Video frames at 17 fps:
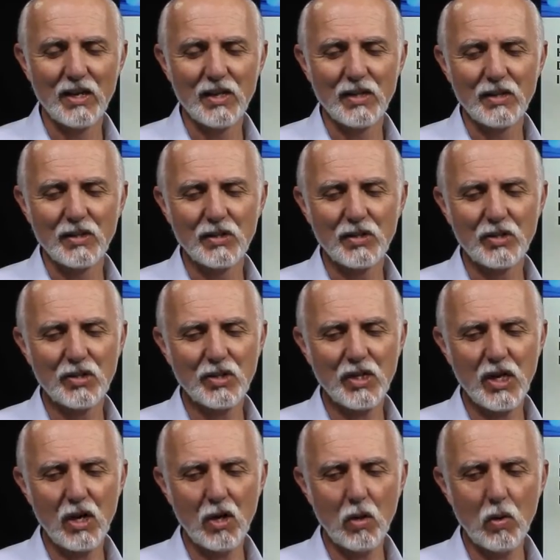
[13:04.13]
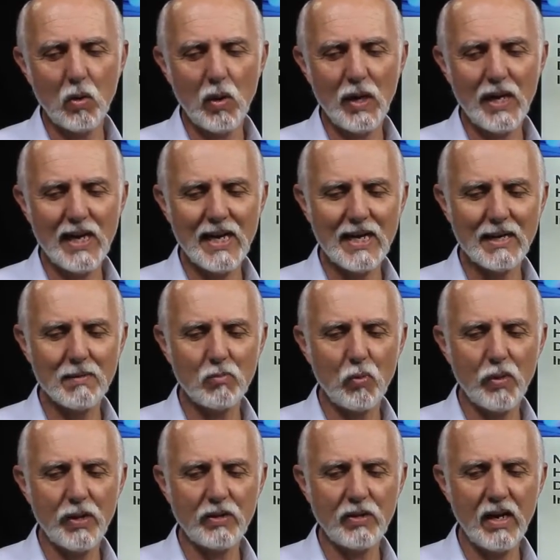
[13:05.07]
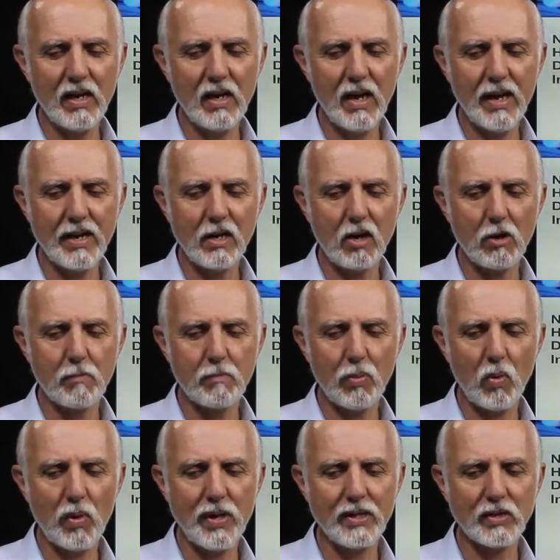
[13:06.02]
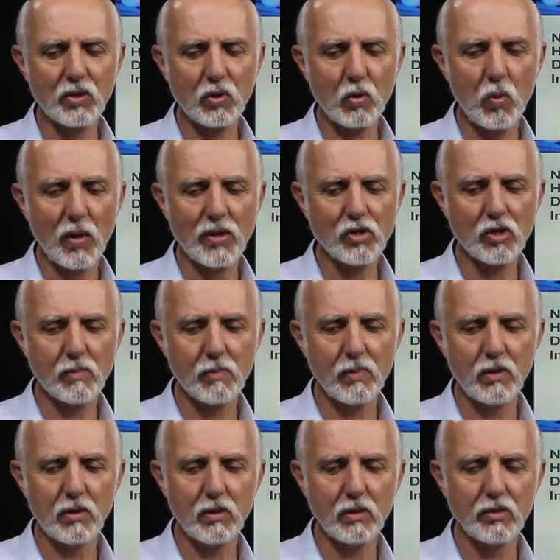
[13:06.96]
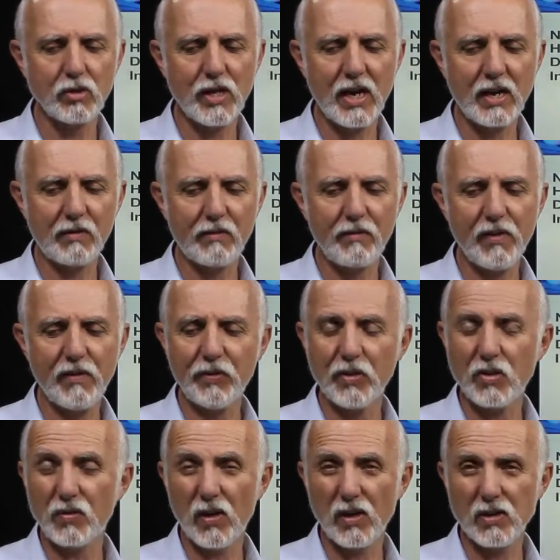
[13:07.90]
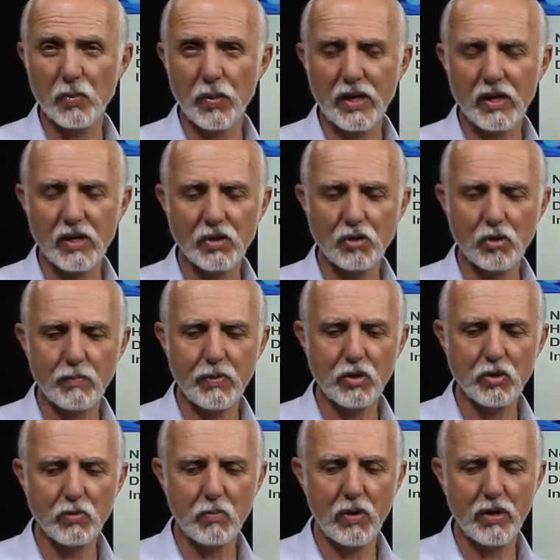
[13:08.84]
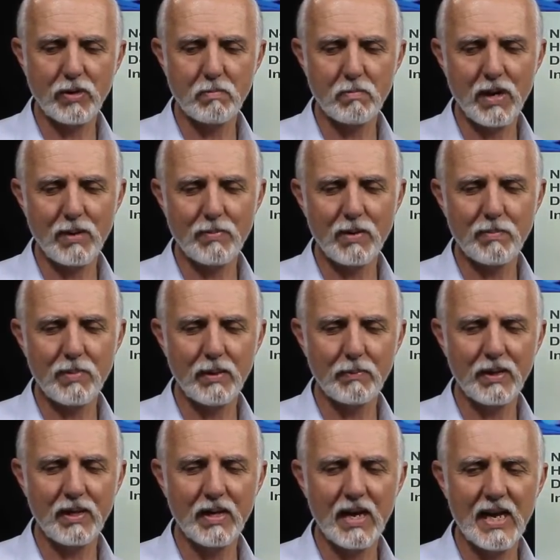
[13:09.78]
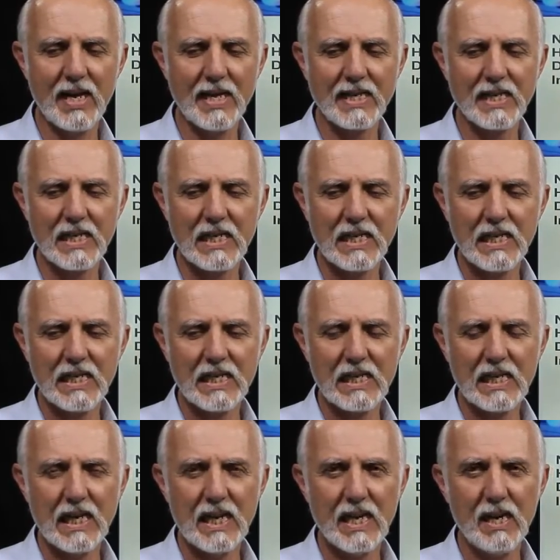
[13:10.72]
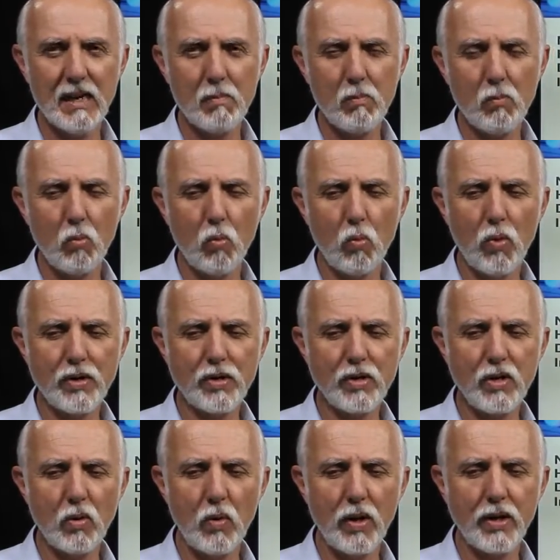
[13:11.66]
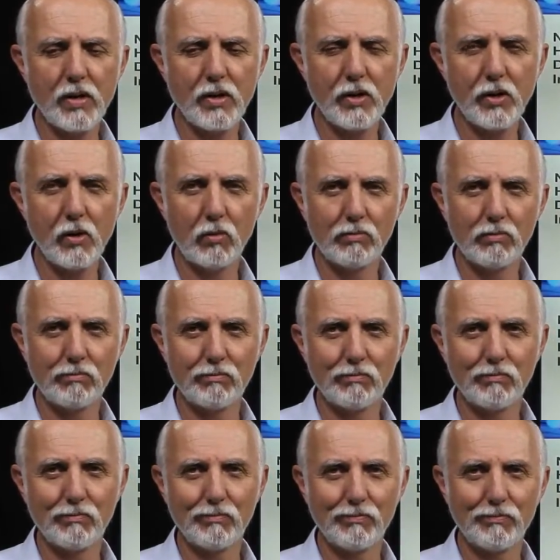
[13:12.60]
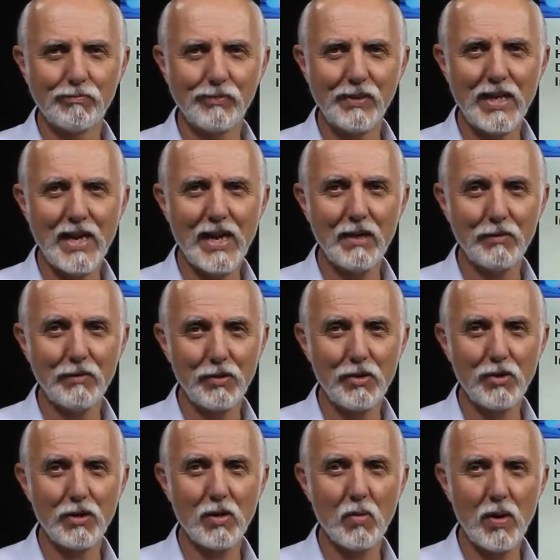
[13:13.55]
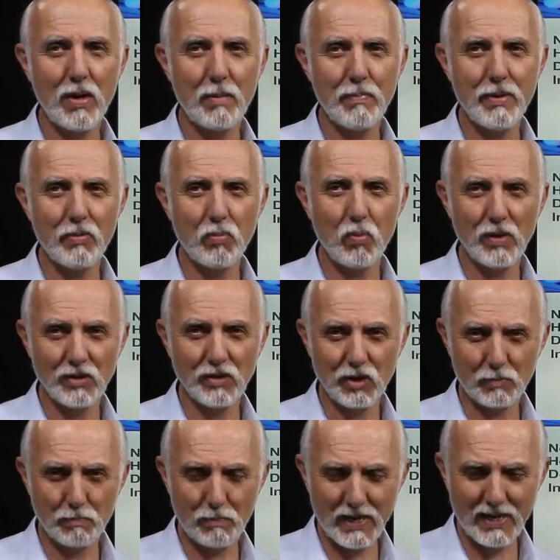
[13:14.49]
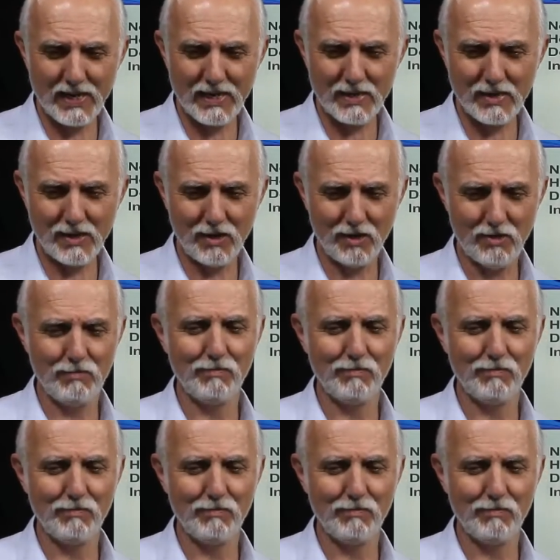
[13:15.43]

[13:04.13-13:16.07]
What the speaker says: So with 10 high card points, questionable jack 5th as far as we get a distribution point, maybe, maybe not. What do you want to do? Yeah, you're going to want to bid 1 spade here,